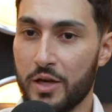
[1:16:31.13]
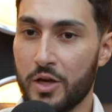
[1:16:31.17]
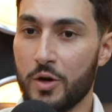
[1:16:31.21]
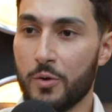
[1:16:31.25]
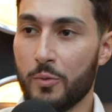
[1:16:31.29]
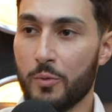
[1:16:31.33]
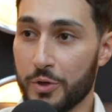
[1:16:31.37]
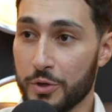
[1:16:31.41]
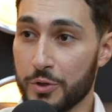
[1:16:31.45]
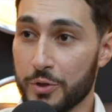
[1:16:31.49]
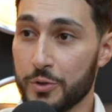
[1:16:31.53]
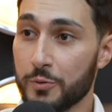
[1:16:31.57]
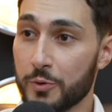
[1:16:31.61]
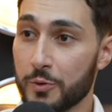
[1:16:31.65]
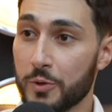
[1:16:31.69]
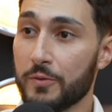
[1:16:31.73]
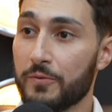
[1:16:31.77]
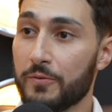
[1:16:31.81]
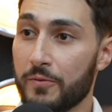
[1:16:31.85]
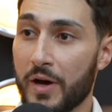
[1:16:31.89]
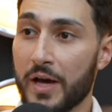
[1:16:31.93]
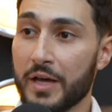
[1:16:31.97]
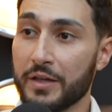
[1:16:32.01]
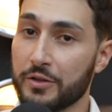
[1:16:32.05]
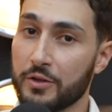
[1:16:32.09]
where you will
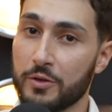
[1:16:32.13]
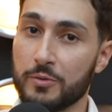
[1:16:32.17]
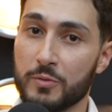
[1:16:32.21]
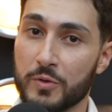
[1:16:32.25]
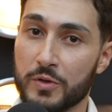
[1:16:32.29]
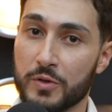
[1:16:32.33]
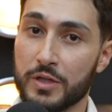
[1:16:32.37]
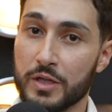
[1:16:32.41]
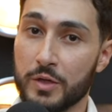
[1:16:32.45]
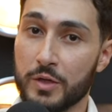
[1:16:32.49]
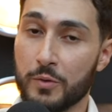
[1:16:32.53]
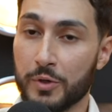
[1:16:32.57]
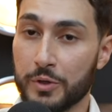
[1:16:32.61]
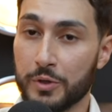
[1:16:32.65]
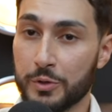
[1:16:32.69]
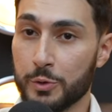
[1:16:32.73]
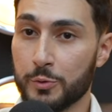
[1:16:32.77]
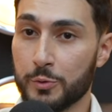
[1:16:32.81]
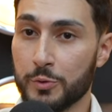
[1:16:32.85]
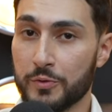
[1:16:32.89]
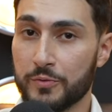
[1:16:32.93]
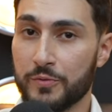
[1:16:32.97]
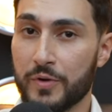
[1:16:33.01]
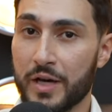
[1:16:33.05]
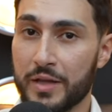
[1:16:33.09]
find community, where you
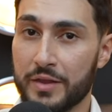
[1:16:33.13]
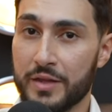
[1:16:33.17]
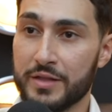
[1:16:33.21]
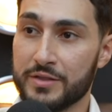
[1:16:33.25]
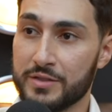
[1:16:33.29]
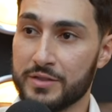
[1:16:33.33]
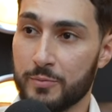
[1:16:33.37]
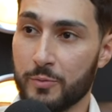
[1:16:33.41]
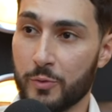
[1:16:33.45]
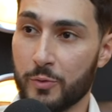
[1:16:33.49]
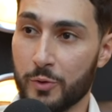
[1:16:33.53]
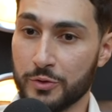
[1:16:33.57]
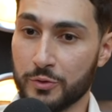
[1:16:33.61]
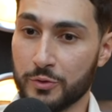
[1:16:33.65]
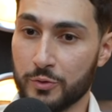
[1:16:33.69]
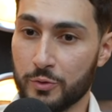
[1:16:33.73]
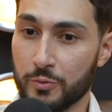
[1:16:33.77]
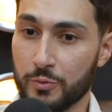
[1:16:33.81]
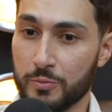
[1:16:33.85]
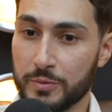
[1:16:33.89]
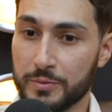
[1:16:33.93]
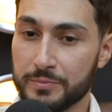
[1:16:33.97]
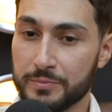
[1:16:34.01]
will find that support group.